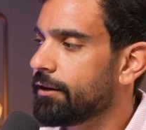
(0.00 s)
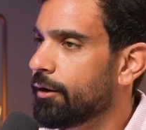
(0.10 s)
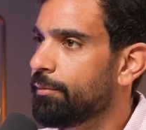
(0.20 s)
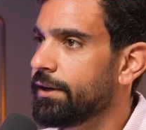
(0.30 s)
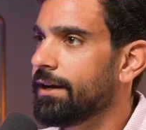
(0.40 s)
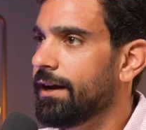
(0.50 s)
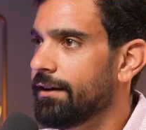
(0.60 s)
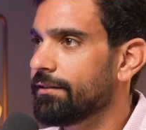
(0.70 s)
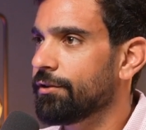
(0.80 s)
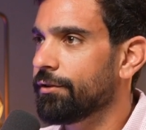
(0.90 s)
a company
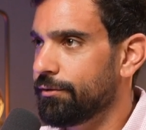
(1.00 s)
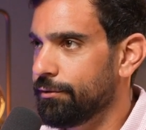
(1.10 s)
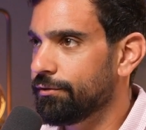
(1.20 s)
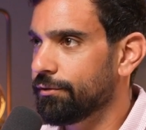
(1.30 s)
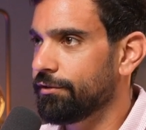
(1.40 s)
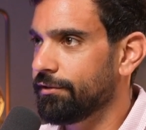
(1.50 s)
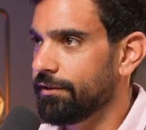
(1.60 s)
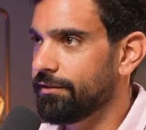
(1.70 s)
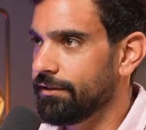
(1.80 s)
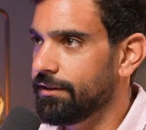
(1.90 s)
has all the resources
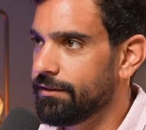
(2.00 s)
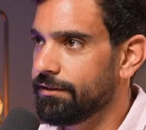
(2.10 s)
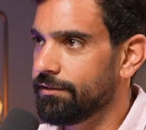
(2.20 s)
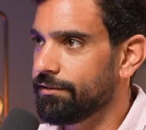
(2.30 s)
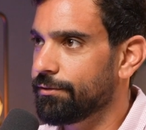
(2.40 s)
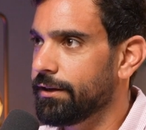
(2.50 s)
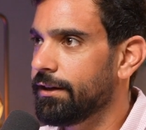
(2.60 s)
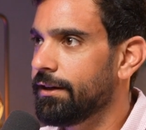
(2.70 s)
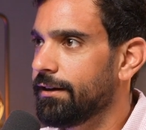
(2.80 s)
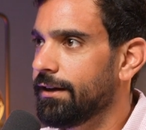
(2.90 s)
it needs, right?